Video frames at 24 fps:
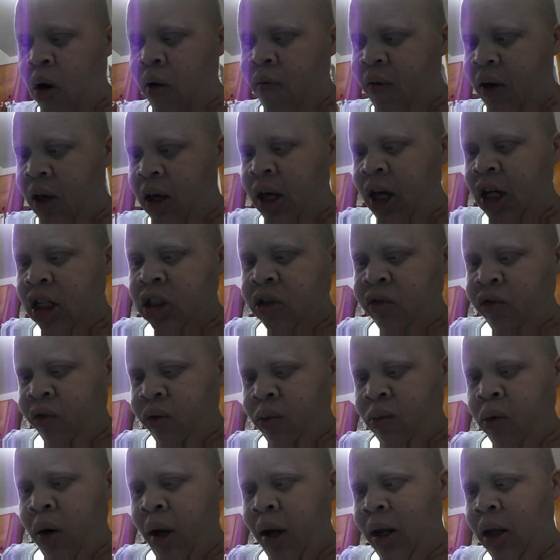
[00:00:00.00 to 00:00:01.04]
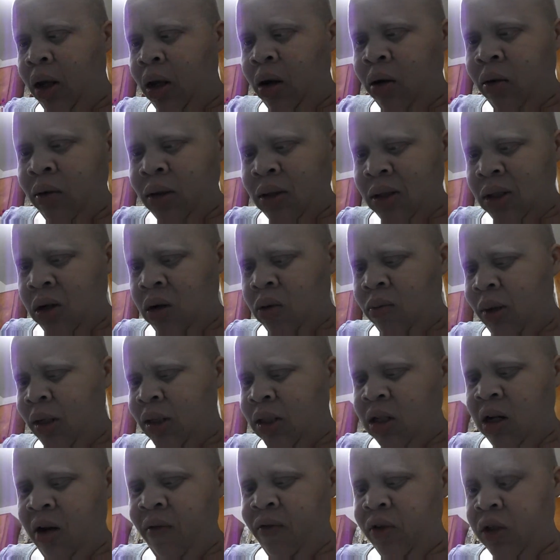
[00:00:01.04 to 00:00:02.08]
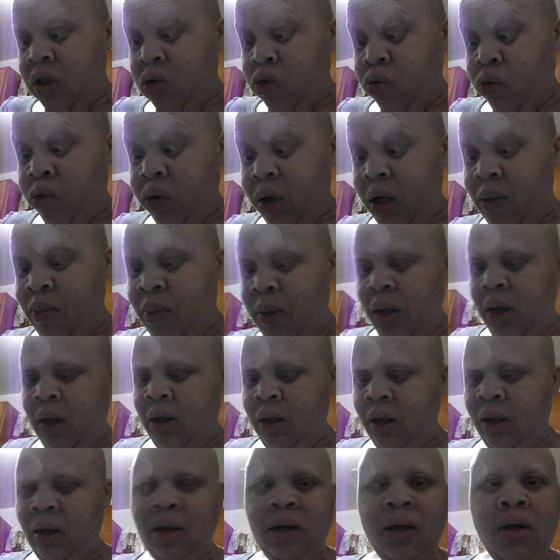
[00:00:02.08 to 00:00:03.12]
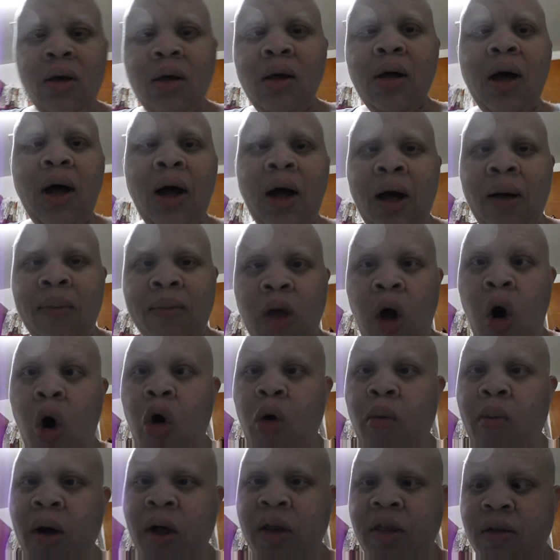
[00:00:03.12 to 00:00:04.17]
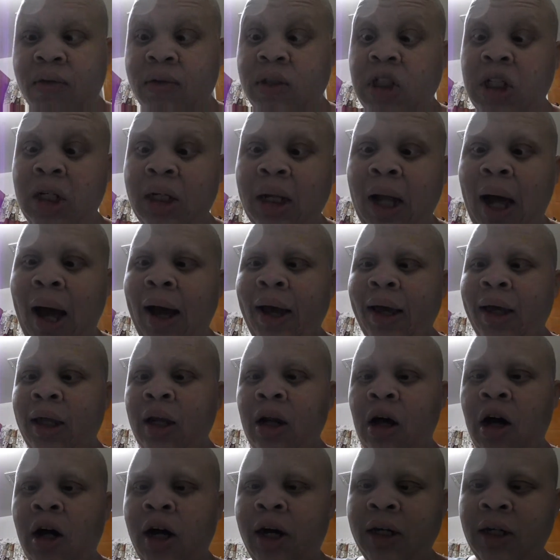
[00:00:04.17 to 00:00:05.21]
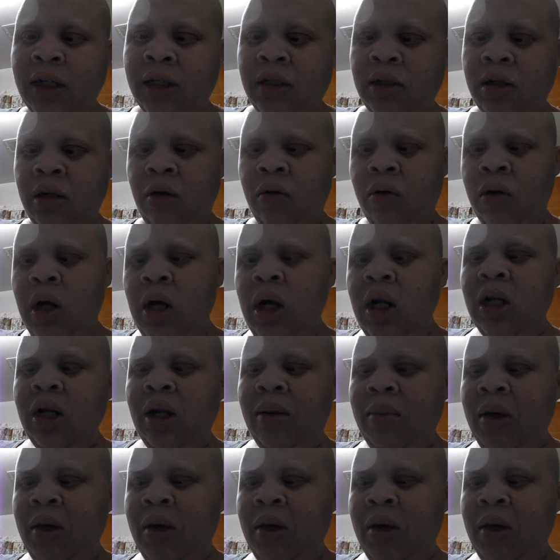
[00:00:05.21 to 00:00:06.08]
vacation from radio, and so my stuff is repeating the whole month of July and August. So, let me